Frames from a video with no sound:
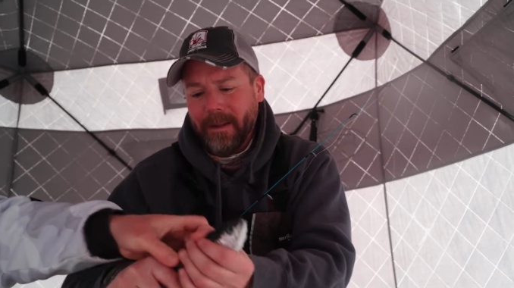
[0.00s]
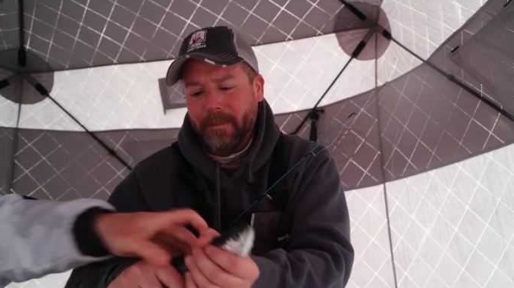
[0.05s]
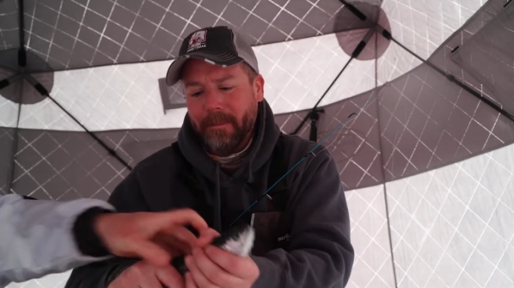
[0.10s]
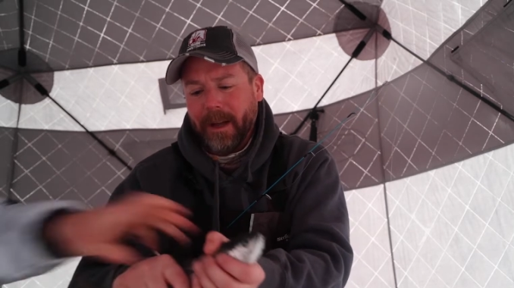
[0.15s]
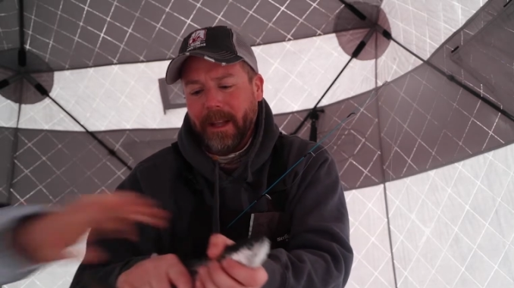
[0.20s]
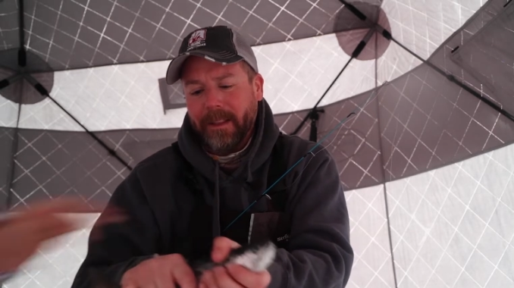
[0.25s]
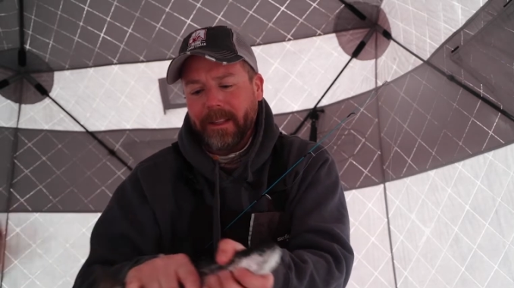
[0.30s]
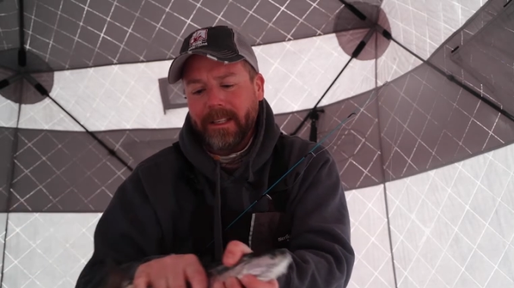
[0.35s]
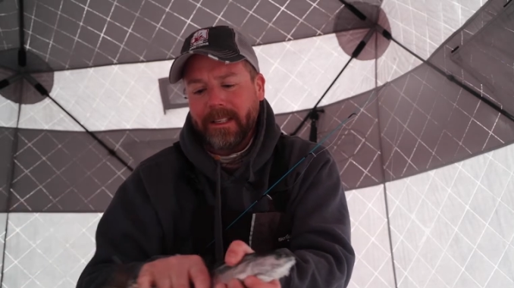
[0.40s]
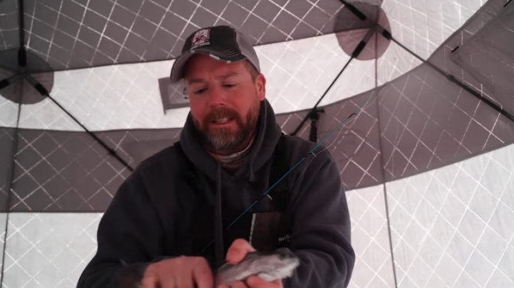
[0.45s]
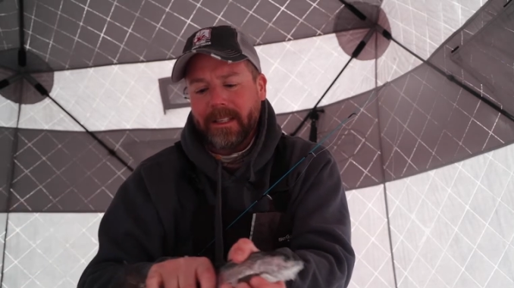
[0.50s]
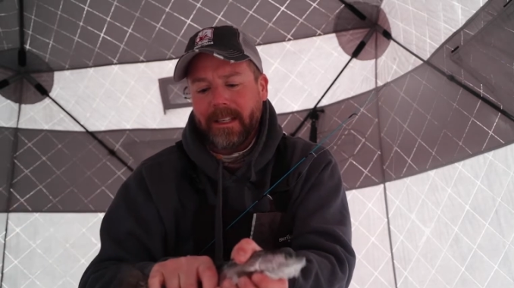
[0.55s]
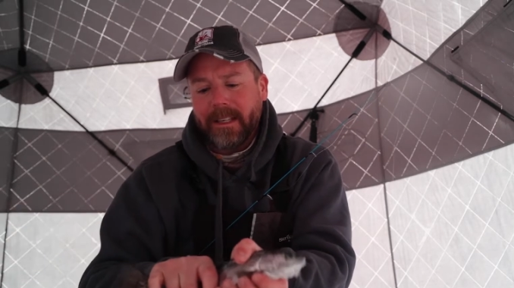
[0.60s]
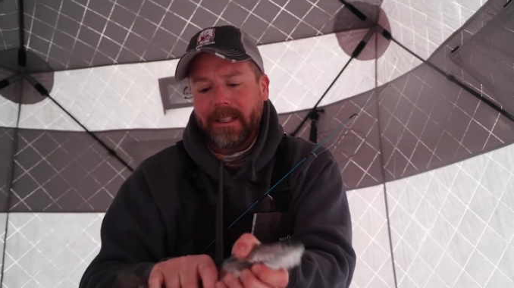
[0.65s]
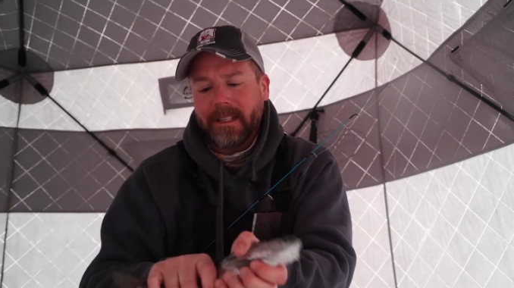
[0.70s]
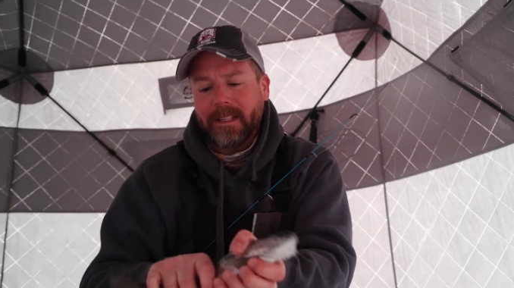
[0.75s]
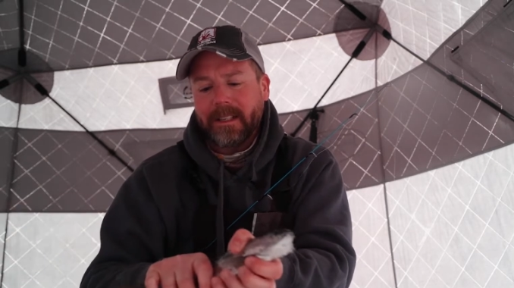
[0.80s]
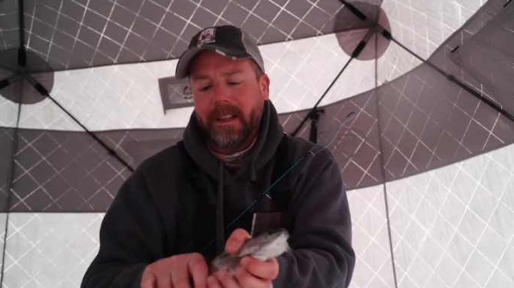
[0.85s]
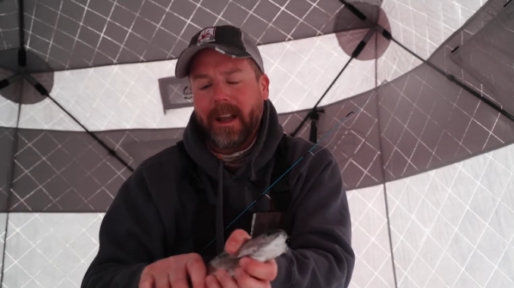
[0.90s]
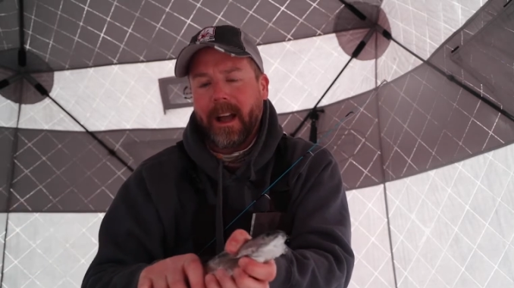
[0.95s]
but this is
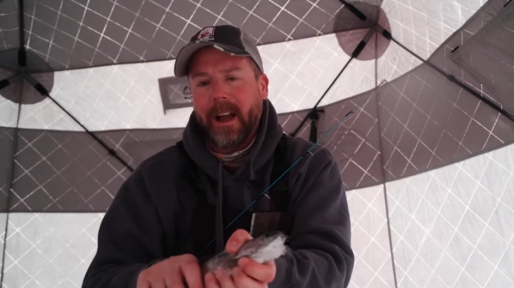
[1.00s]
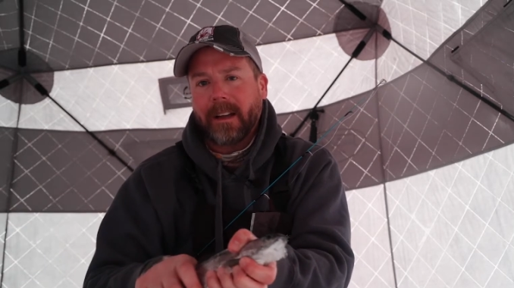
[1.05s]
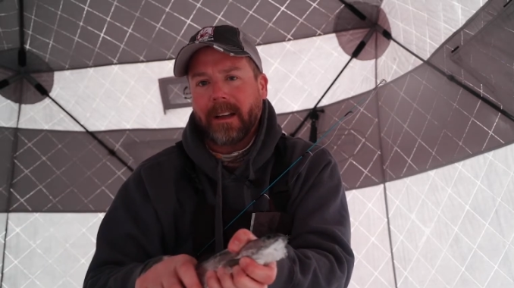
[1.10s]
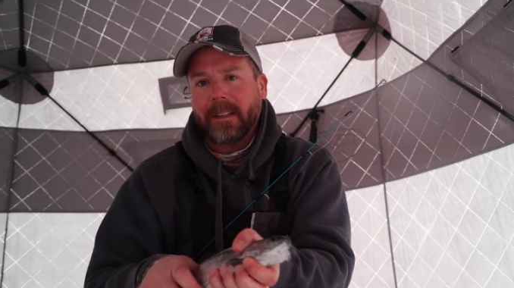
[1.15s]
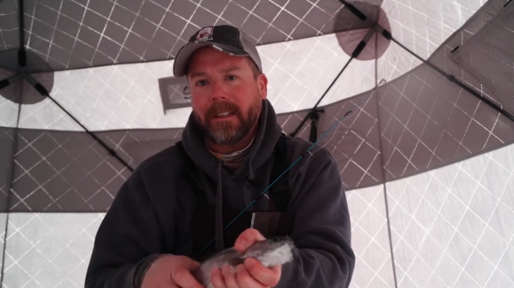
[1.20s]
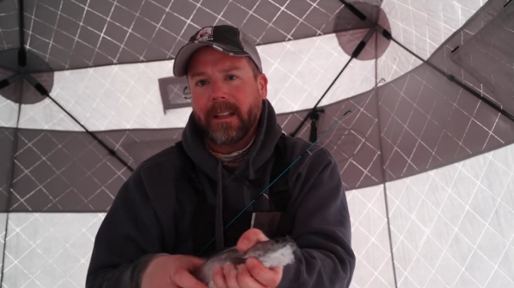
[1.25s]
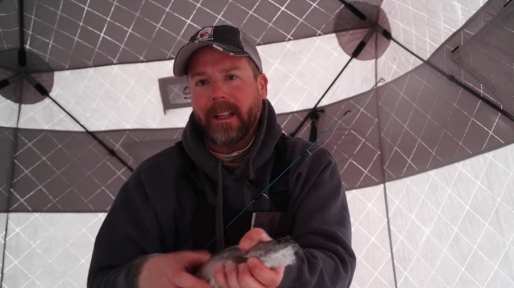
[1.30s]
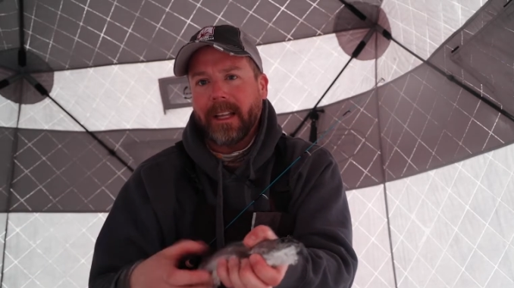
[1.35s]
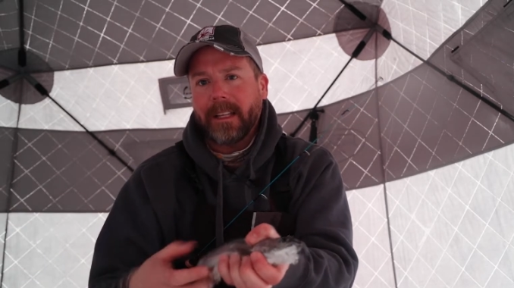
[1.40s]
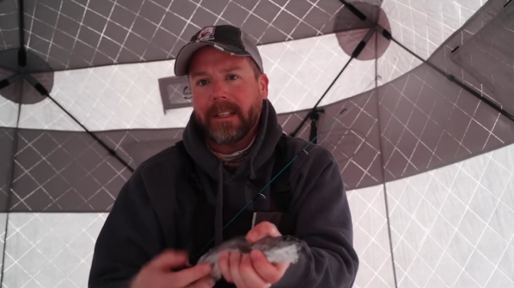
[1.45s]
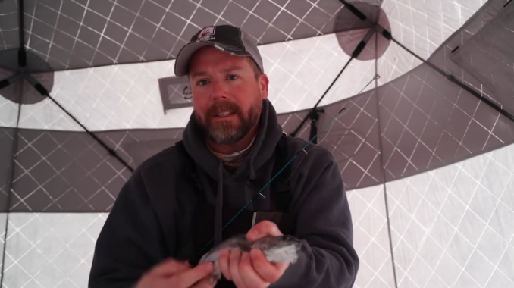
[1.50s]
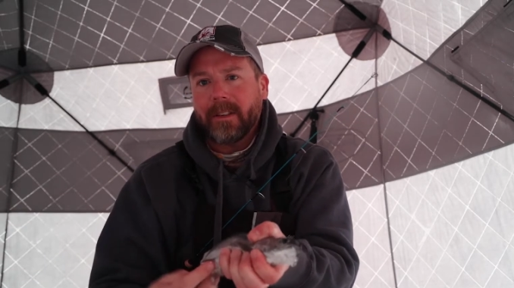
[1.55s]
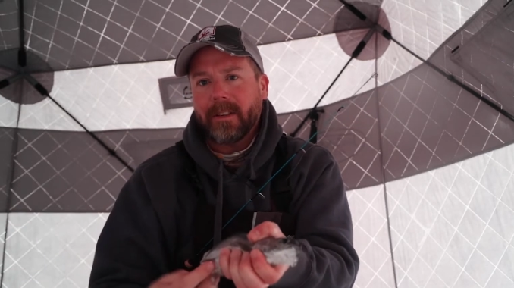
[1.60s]
a stocked leg,